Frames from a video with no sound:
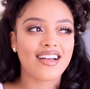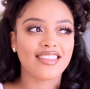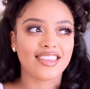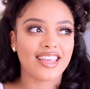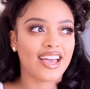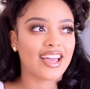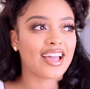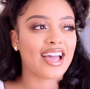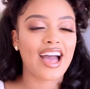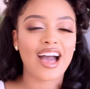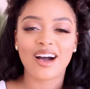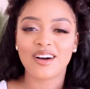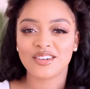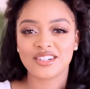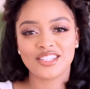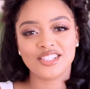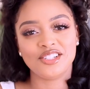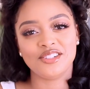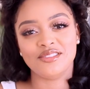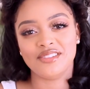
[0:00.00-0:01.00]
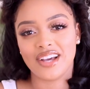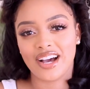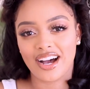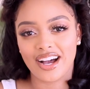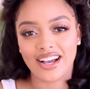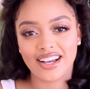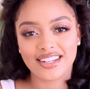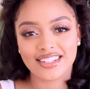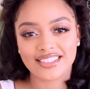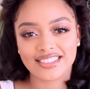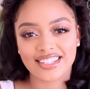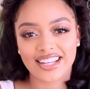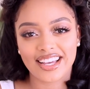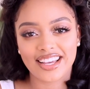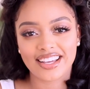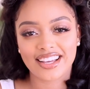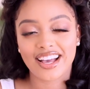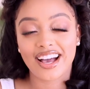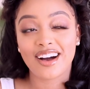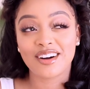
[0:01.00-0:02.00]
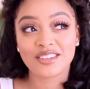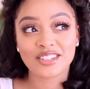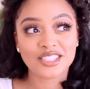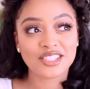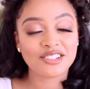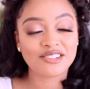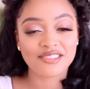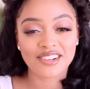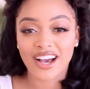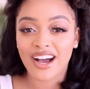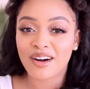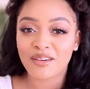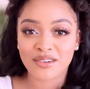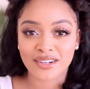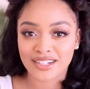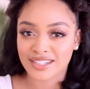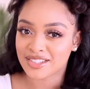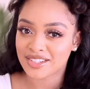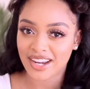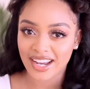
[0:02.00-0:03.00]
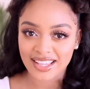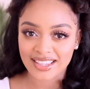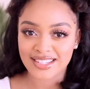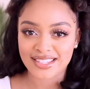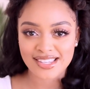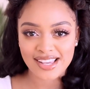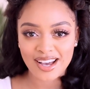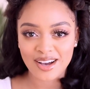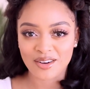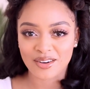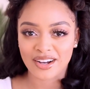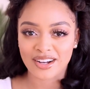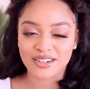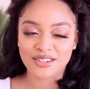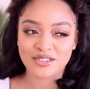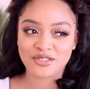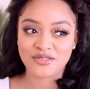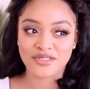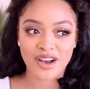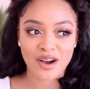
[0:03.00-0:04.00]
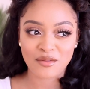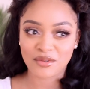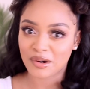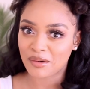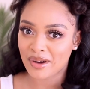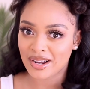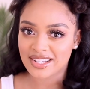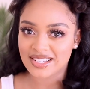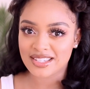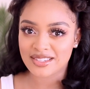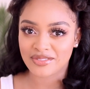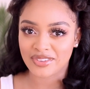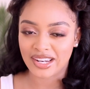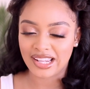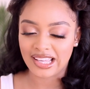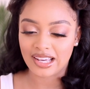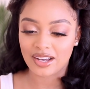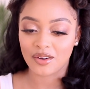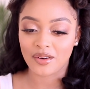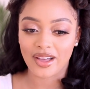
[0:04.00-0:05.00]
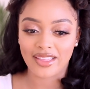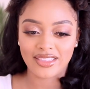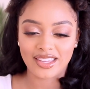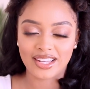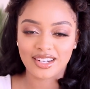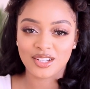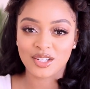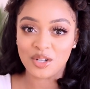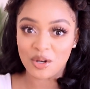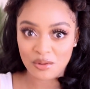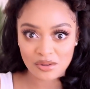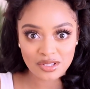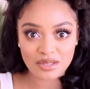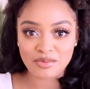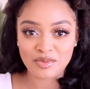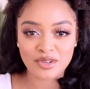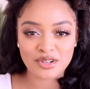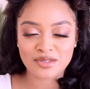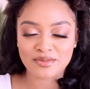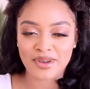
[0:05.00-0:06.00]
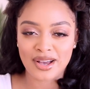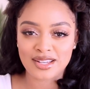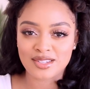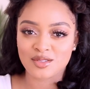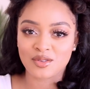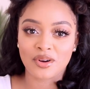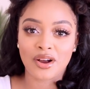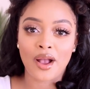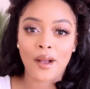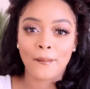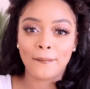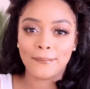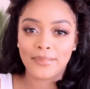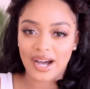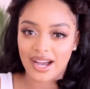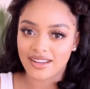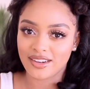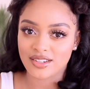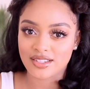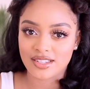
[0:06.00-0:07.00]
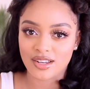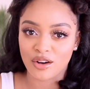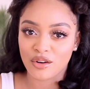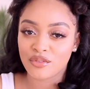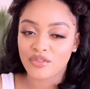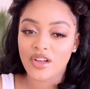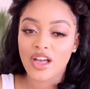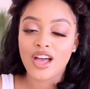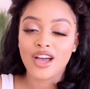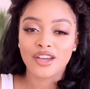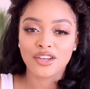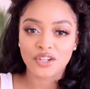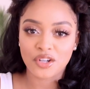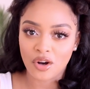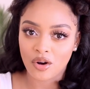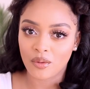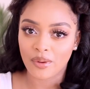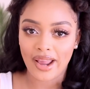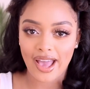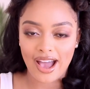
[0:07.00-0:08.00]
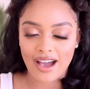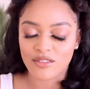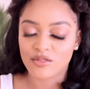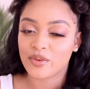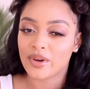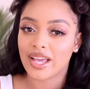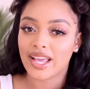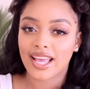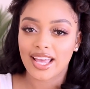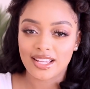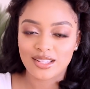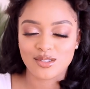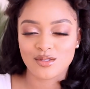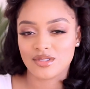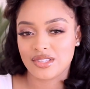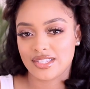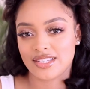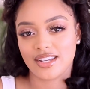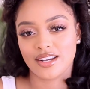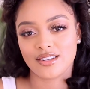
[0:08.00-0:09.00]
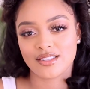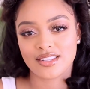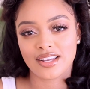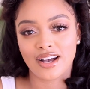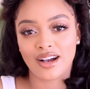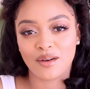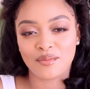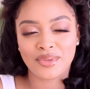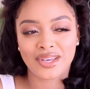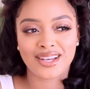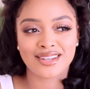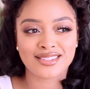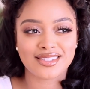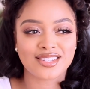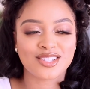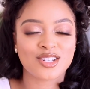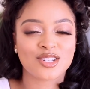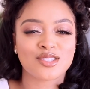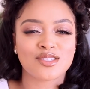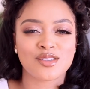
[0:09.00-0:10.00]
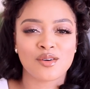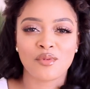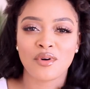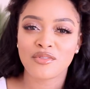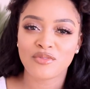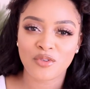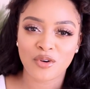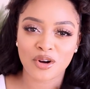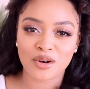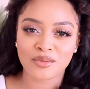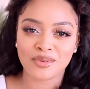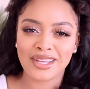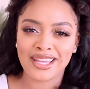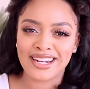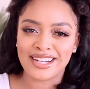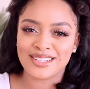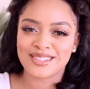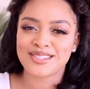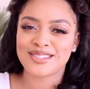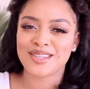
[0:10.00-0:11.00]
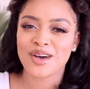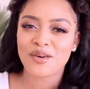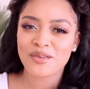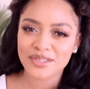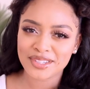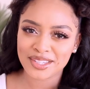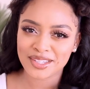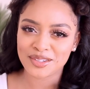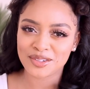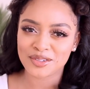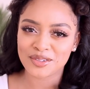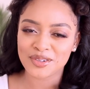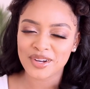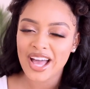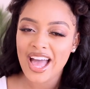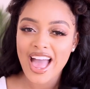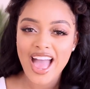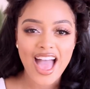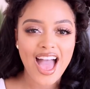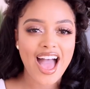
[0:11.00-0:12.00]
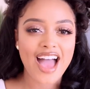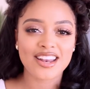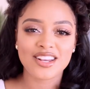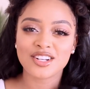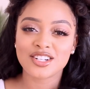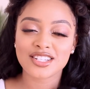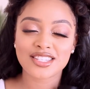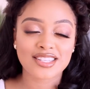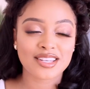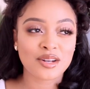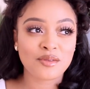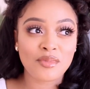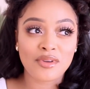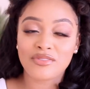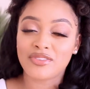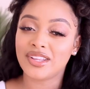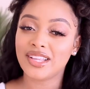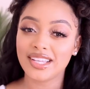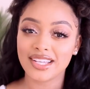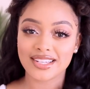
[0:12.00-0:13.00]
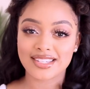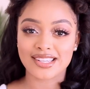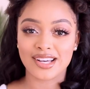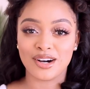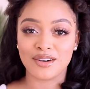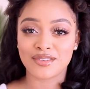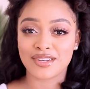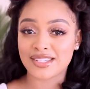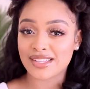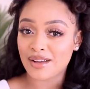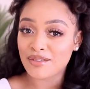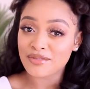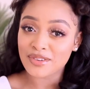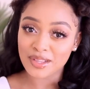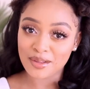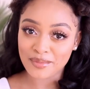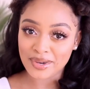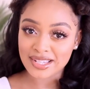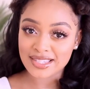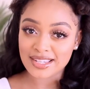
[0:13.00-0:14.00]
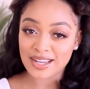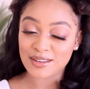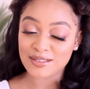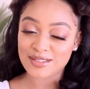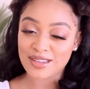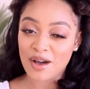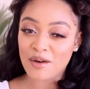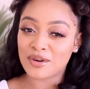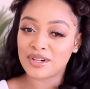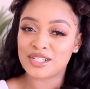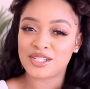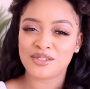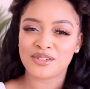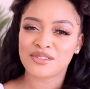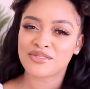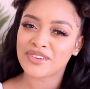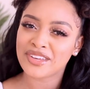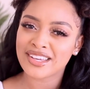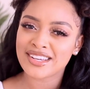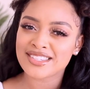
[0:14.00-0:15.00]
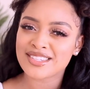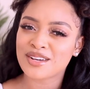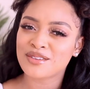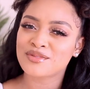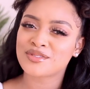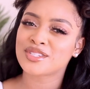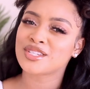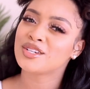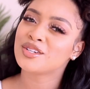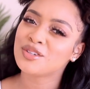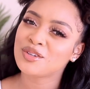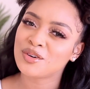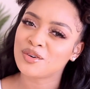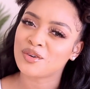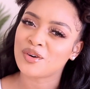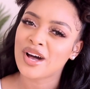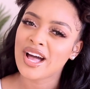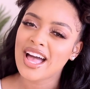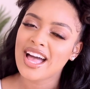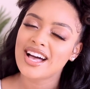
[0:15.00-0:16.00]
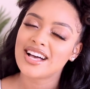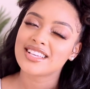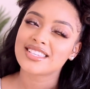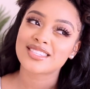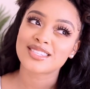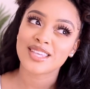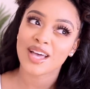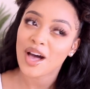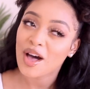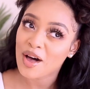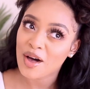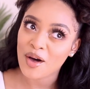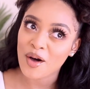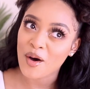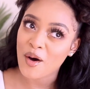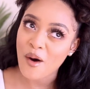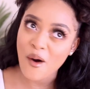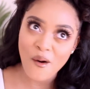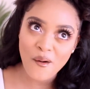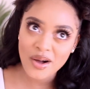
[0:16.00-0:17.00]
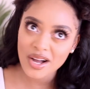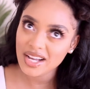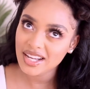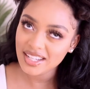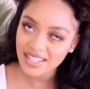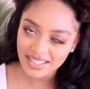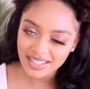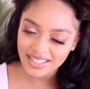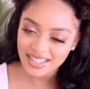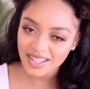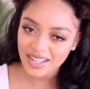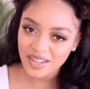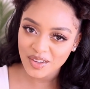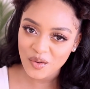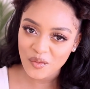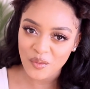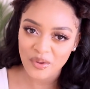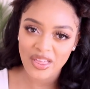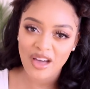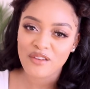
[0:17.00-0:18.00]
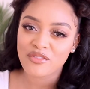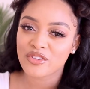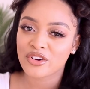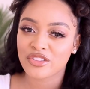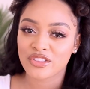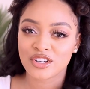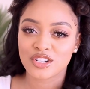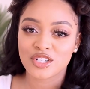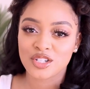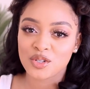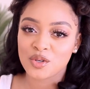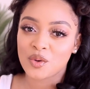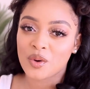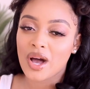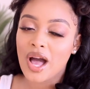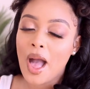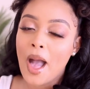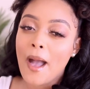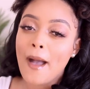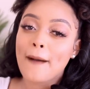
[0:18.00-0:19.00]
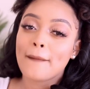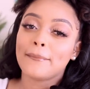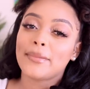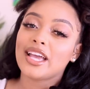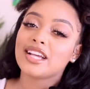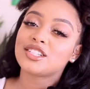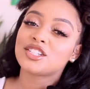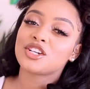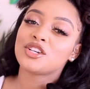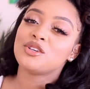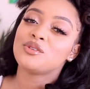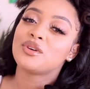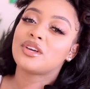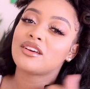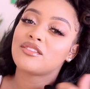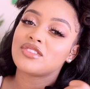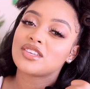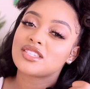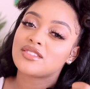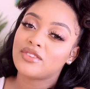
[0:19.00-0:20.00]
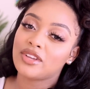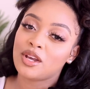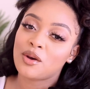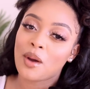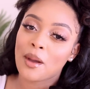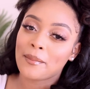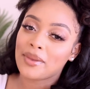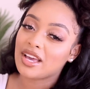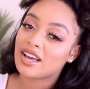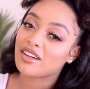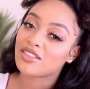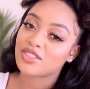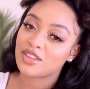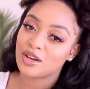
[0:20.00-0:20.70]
like how could you not like how could you not want to try this out how could you not want to watch this video and then go to the beauty supply store and buy yourself your own half wig and do this hairstyle because it's just so affordable and it's so cute and you're just gonna be feeling yourself because I'm feeling myself so I want you to feel yourself too so without further ado, make sure you give this video a big